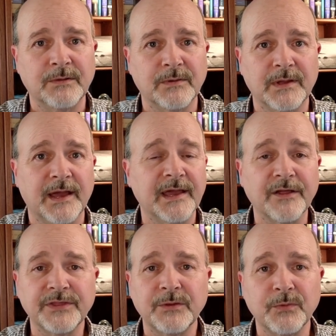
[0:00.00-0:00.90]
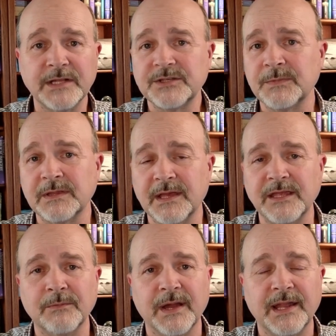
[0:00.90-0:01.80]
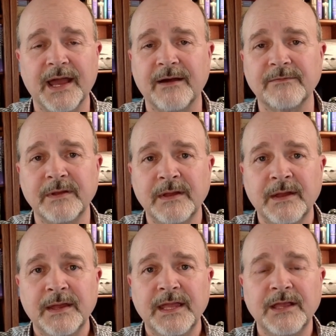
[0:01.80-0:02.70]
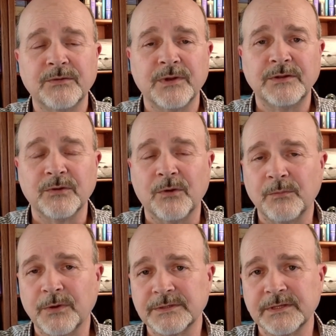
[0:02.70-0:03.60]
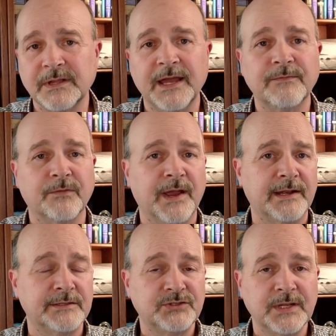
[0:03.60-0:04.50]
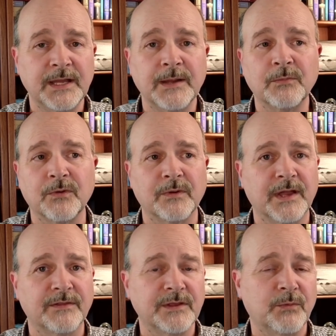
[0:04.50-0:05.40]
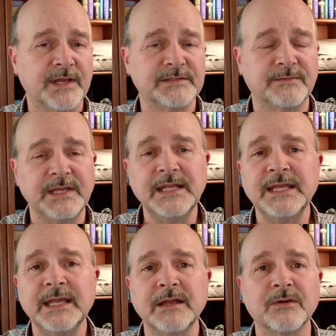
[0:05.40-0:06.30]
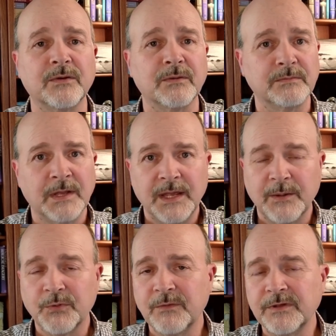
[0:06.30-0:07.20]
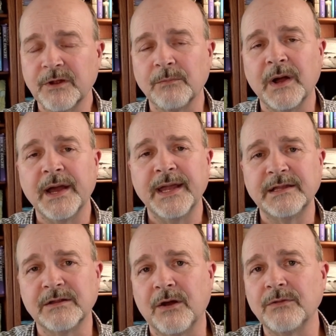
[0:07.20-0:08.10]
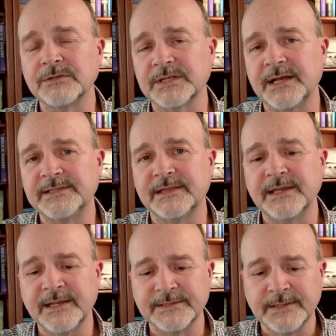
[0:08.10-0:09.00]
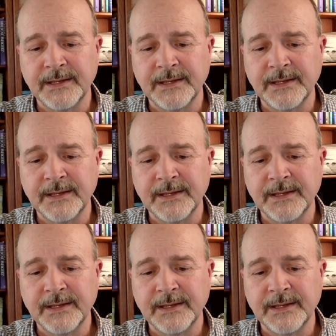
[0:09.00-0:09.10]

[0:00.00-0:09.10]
healthy regimen that you might have either in your own personal life or at a gym, or healthy ways of eating or improving your mind and all those kinds of things.